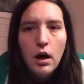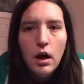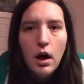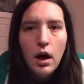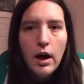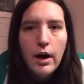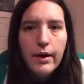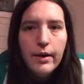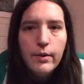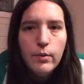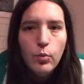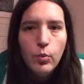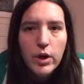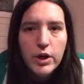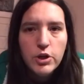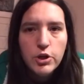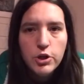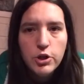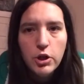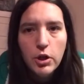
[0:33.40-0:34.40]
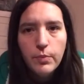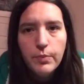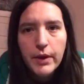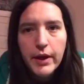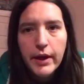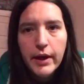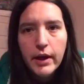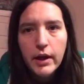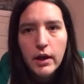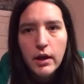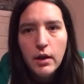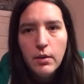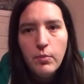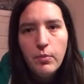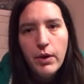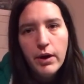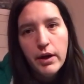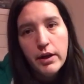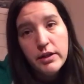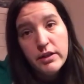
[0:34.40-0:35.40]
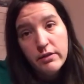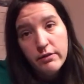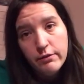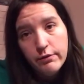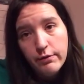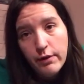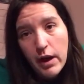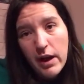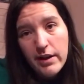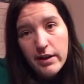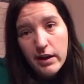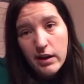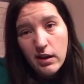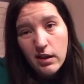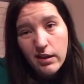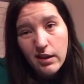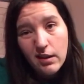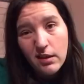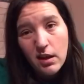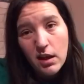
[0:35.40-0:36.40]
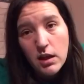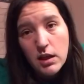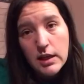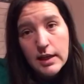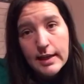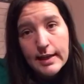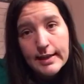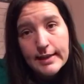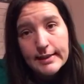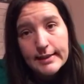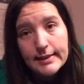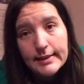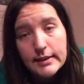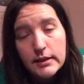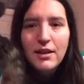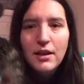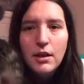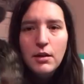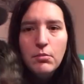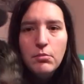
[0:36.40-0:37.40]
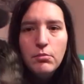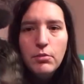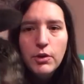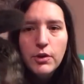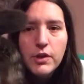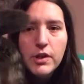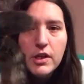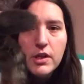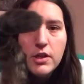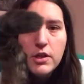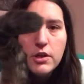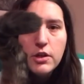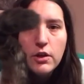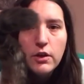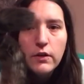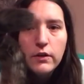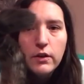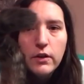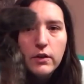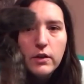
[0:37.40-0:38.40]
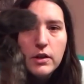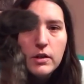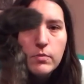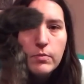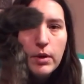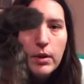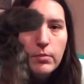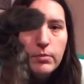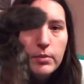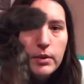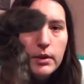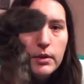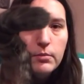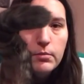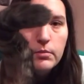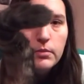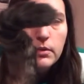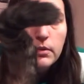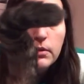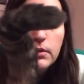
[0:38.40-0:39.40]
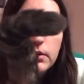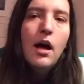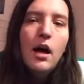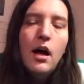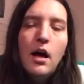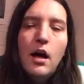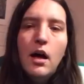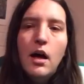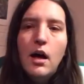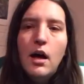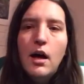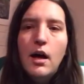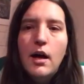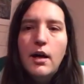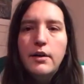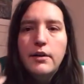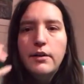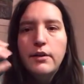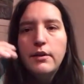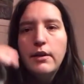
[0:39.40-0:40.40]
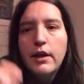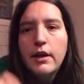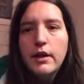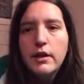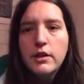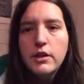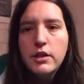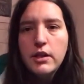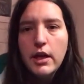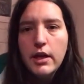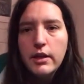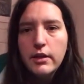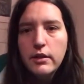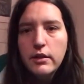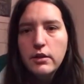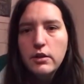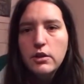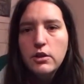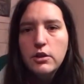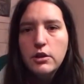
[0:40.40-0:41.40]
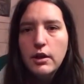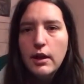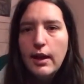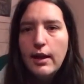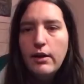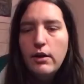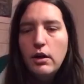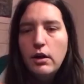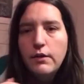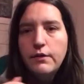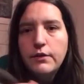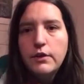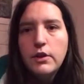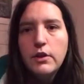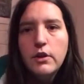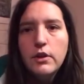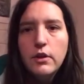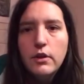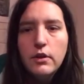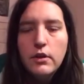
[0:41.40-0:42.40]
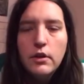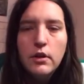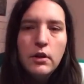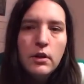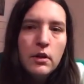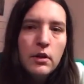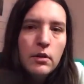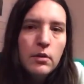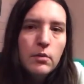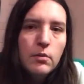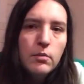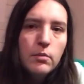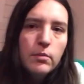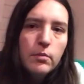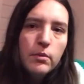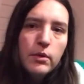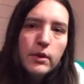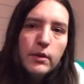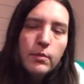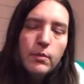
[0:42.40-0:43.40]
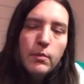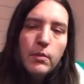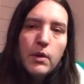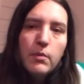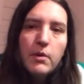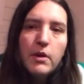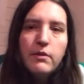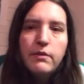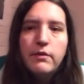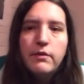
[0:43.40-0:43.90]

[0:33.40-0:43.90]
I went shopping, but I didn't find anything that I needed. Monty's showing you his bum bum. And then I just had a chill out afternoon with one of my